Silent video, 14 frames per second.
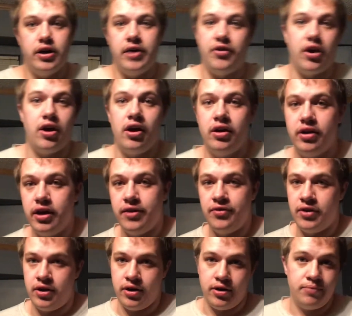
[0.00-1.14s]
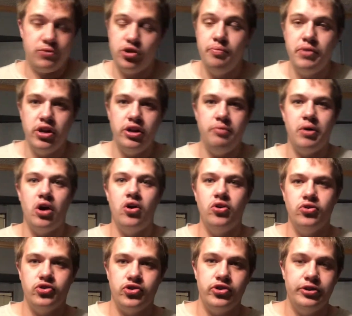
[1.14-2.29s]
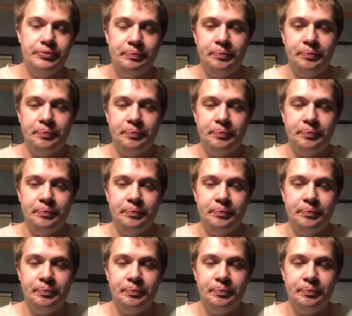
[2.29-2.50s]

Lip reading: the community post.